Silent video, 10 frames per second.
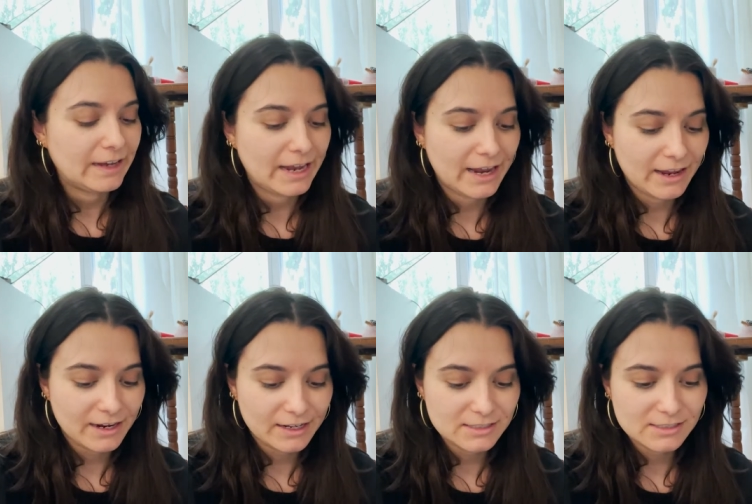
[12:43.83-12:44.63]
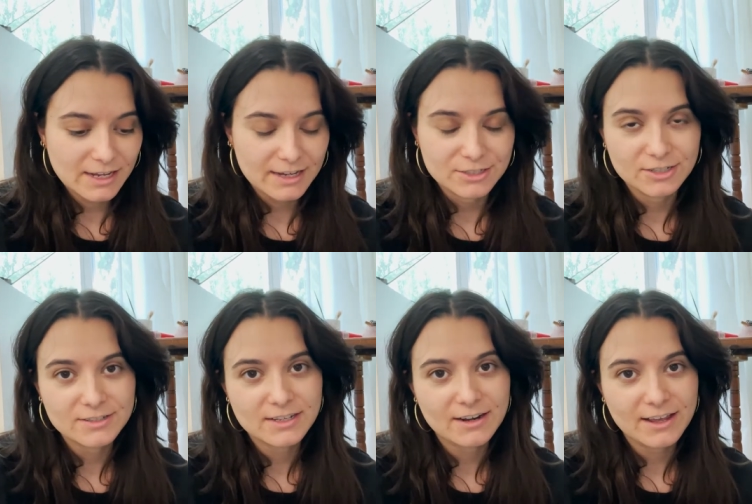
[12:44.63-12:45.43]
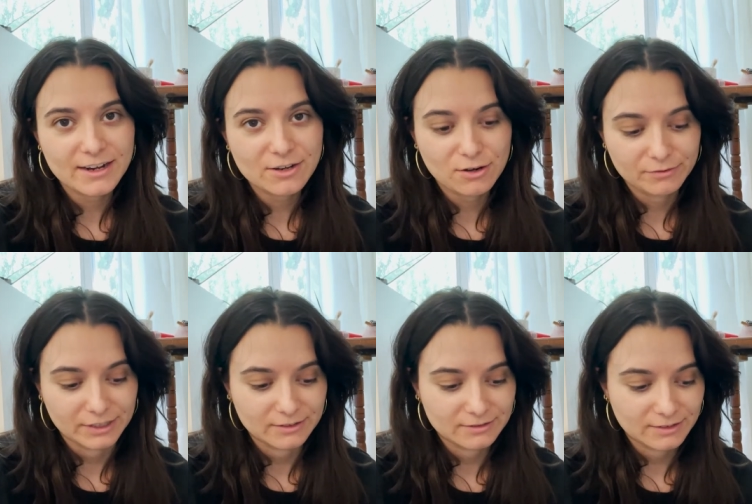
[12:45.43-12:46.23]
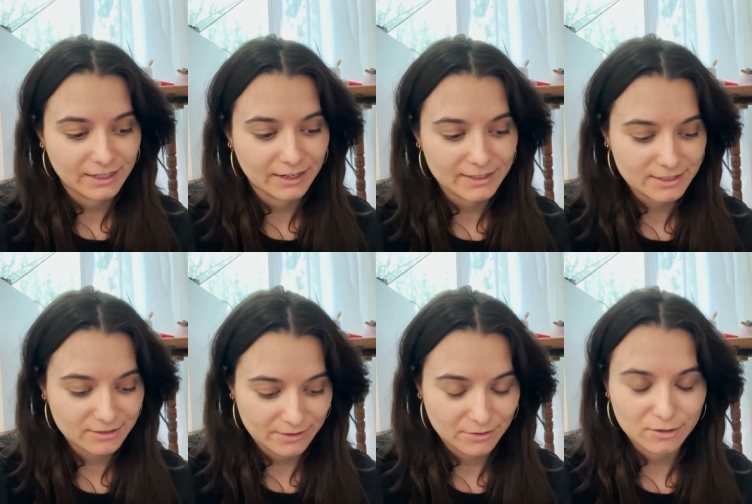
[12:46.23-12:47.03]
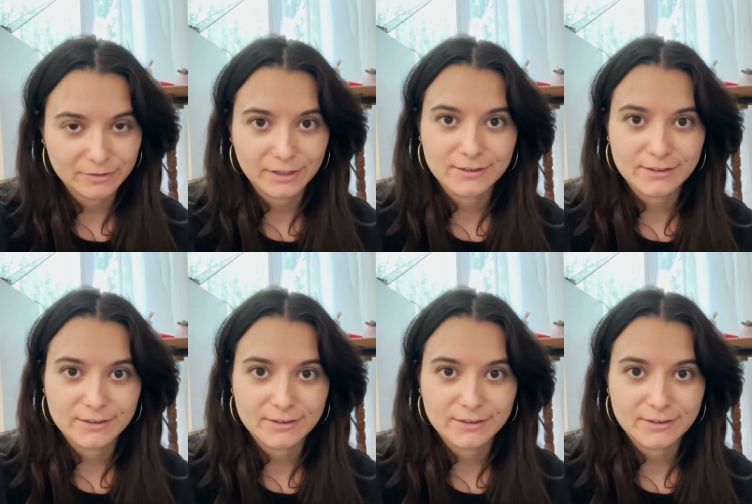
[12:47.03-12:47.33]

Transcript: And yeah, it turns out I had COVID and I still have COVID.